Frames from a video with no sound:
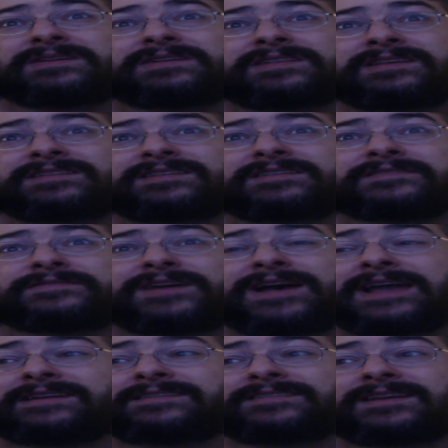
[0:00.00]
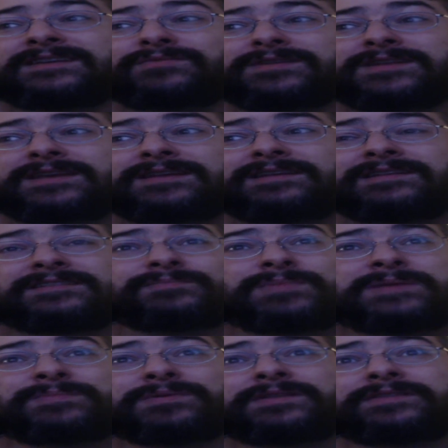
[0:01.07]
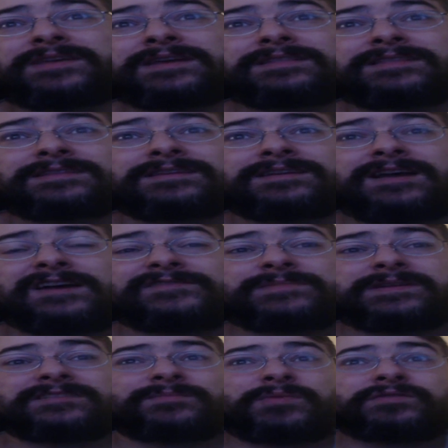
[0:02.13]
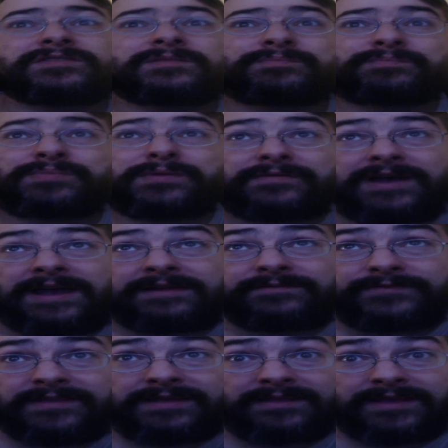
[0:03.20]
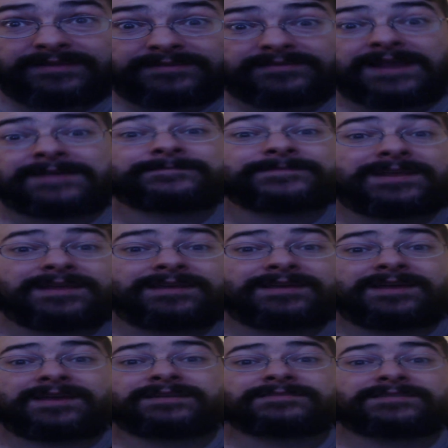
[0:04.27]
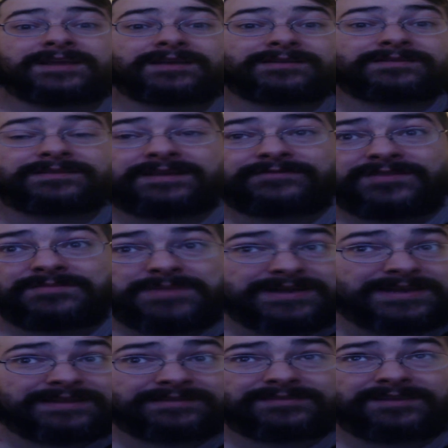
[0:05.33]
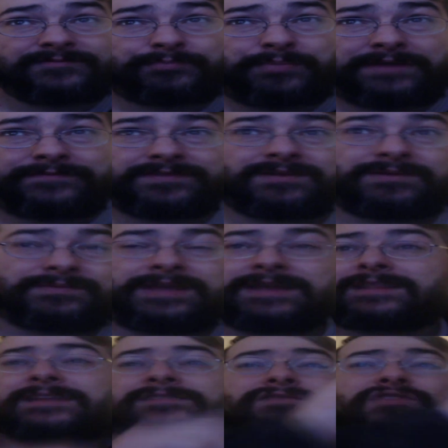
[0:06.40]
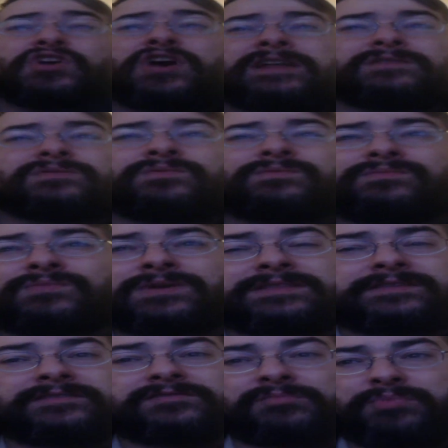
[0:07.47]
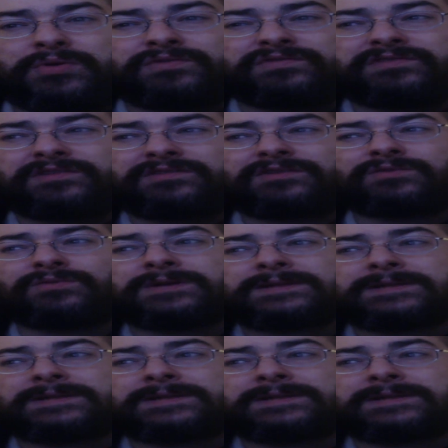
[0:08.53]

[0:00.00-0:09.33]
The divide is getting ridiculous. People think that the government's supposed to provide for their like safety and give them money and stuff, buy for their like that's not what they're supposed to do.